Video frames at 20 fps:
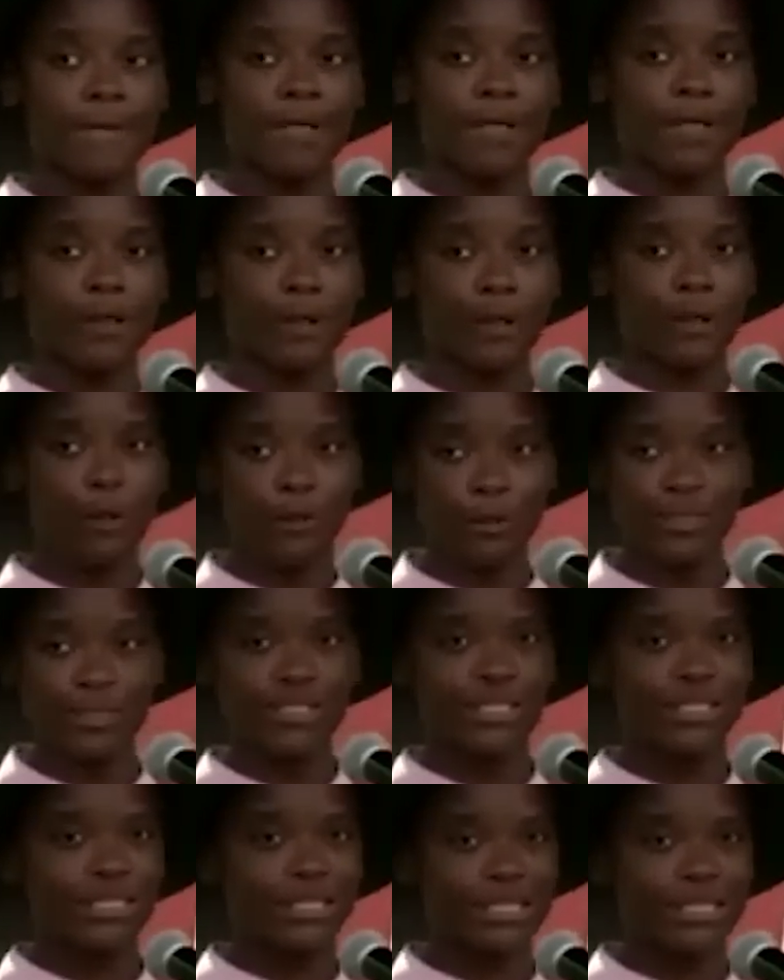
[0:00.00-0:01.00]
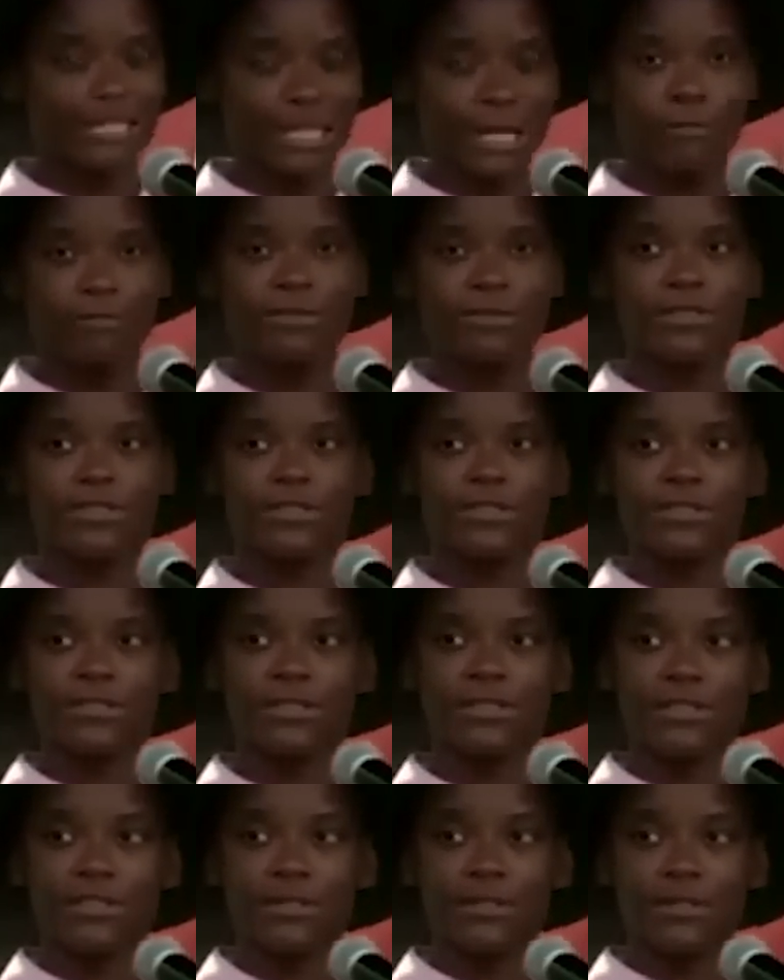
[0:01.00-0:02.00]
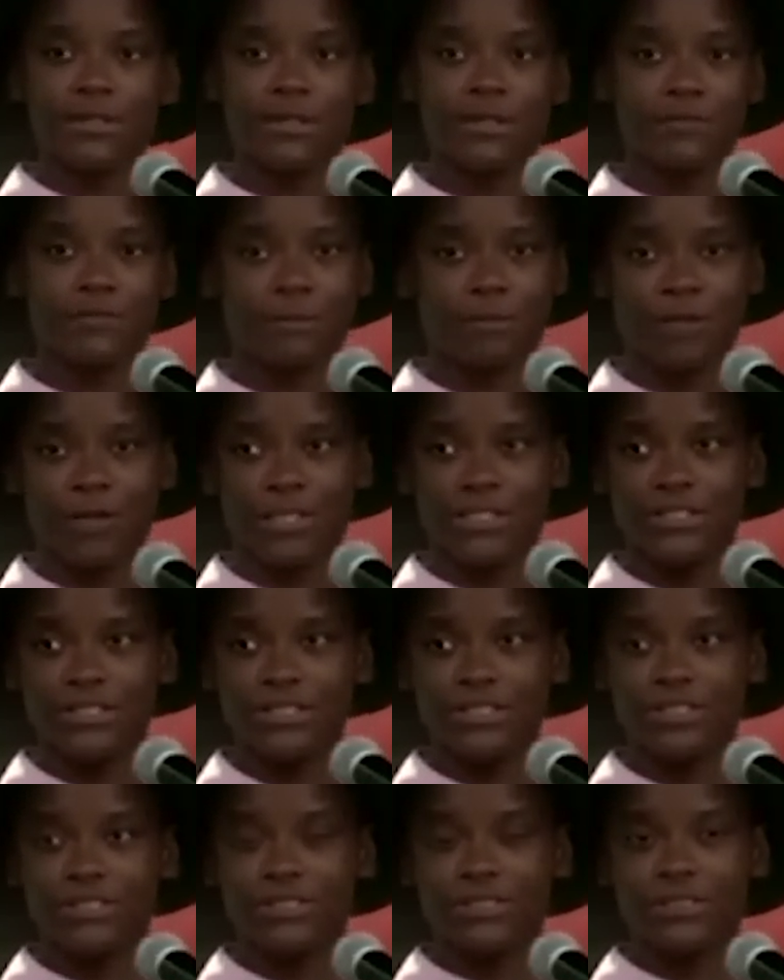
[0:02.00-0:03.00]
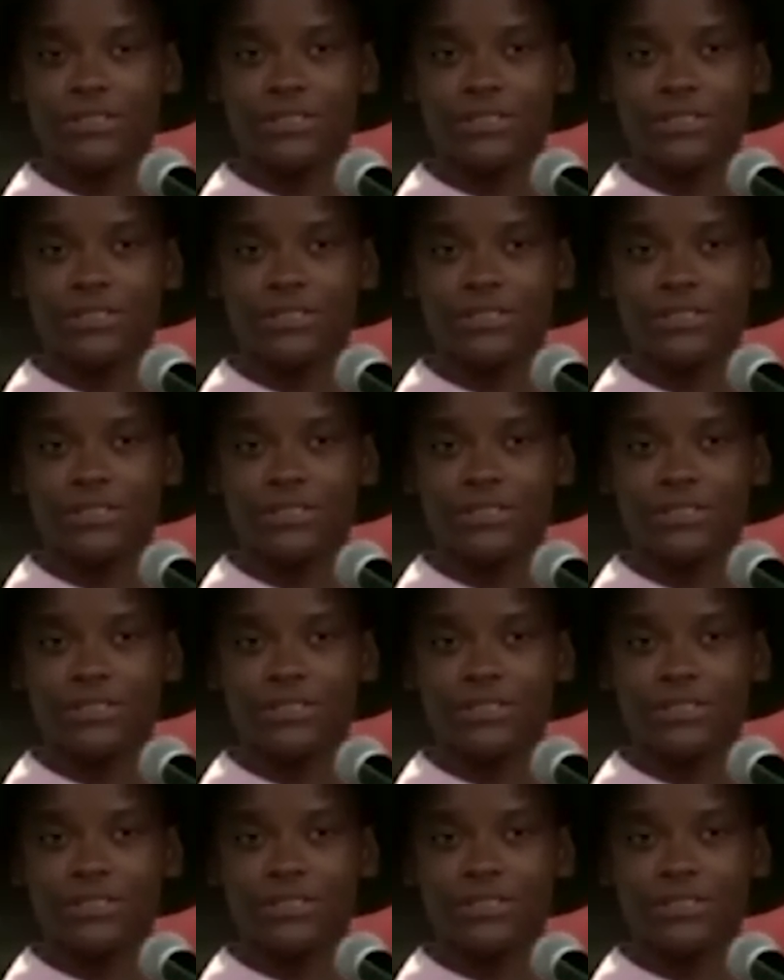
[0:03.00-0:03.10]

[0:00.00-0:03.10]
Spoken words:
go into the depths of depression